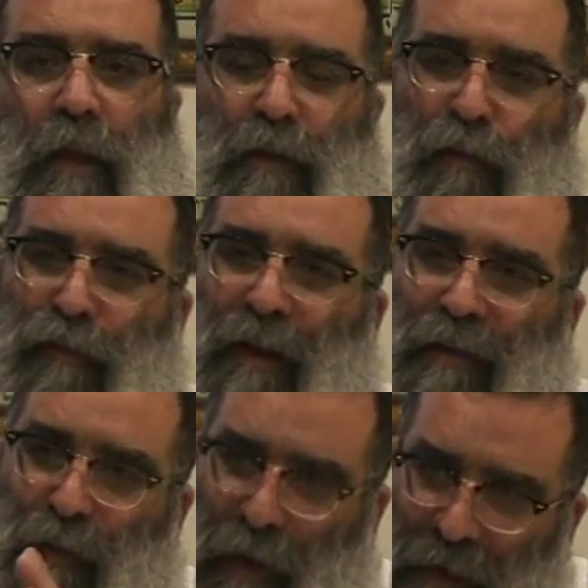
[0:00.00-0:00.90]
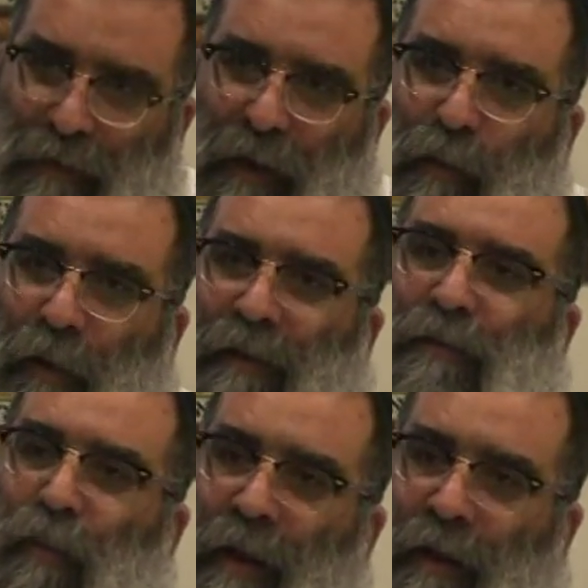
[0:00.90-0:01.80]
And don't forget to act like one
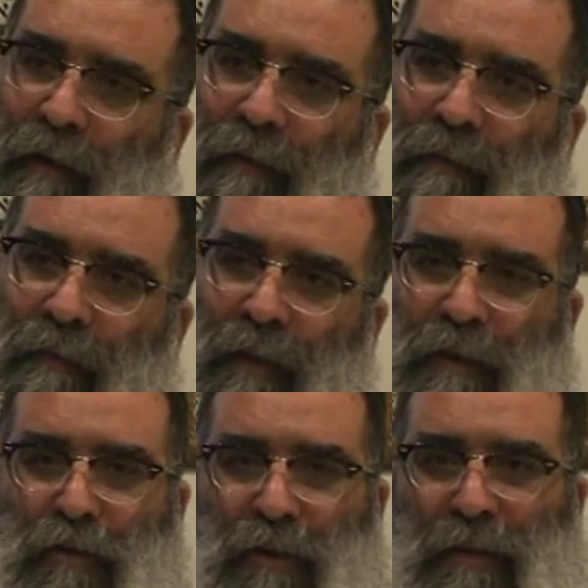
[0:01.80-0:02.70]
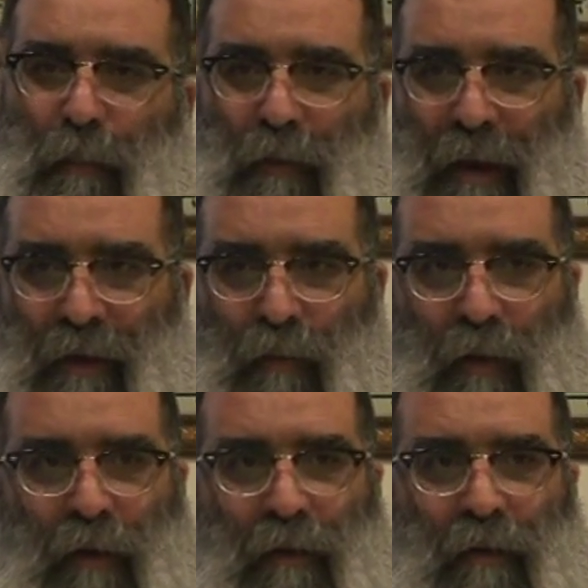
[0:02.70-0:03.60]
as well, not dress up like
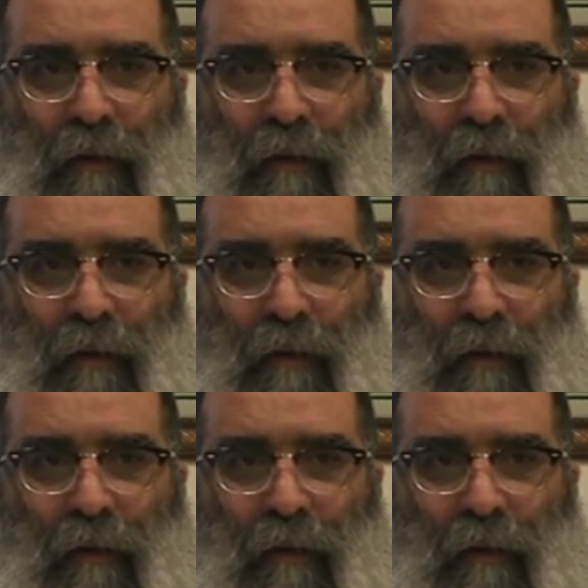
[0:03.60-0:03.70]
one.